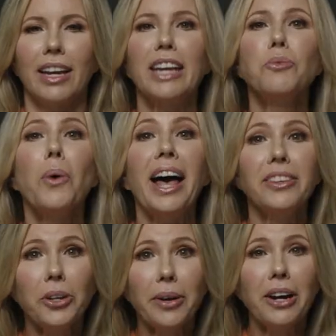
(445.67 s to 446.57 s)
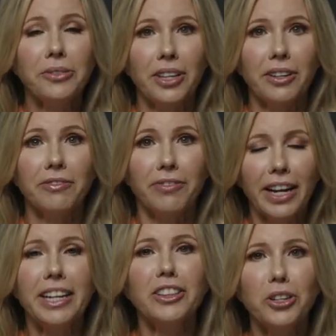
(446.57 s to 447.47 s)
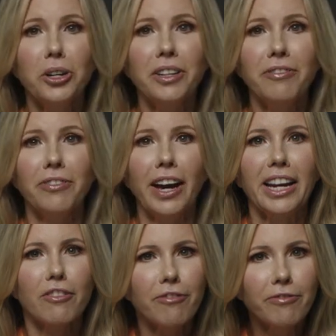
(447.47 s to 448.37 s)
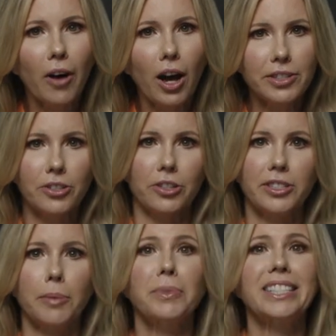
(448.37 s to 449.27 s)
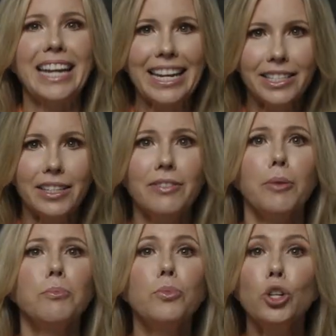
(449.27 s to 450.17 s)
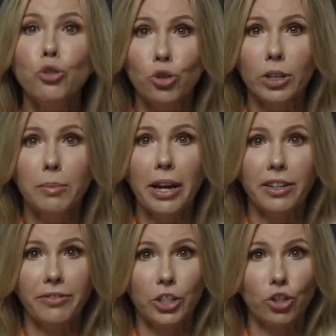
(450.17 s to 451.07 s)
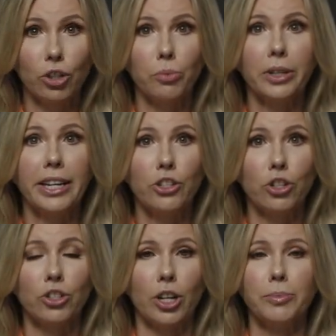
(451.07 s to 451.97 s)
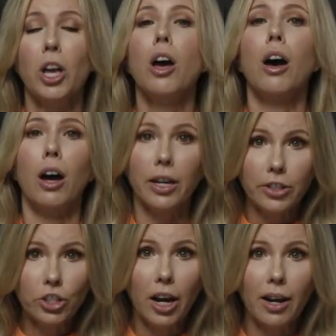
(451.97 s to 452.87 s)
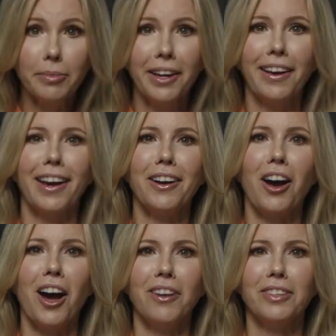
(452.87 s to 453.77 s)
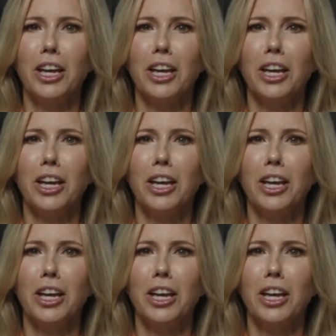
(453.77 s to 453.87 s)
And while you're out there fighting the good fight, foster substantive, mutually beneficial relationships on the job and off.